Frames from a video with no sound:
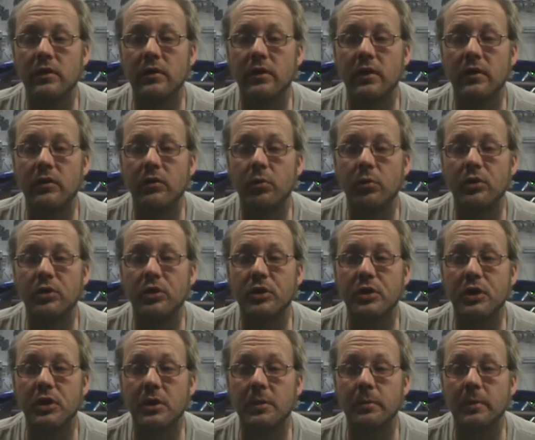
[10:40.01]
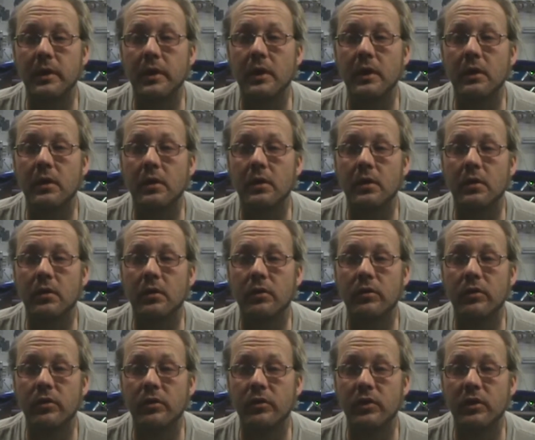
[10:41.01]
That's what you're going to be.
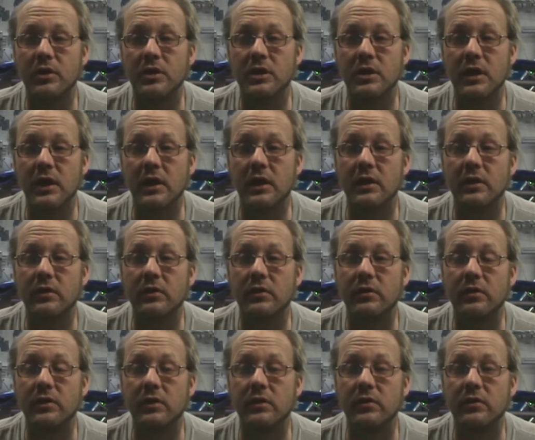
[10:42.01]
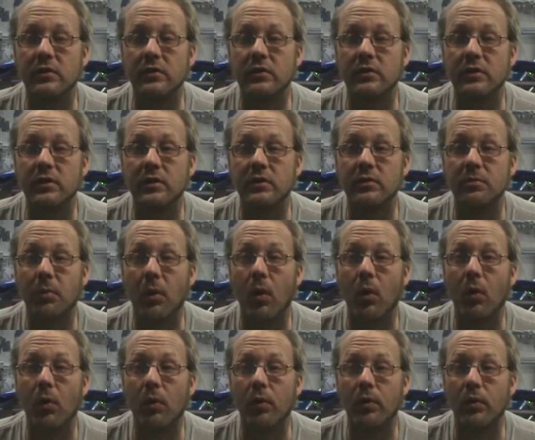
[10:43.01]
There's no such thing as
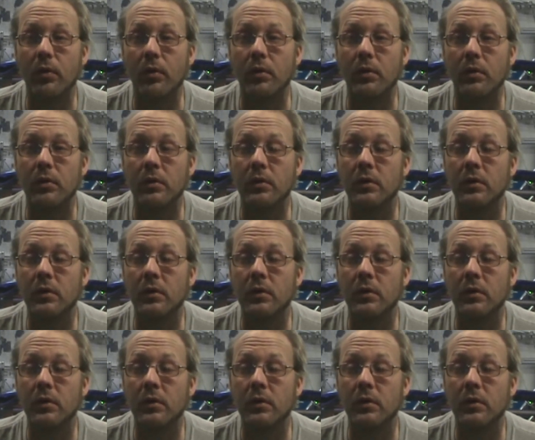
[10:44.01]
both, or,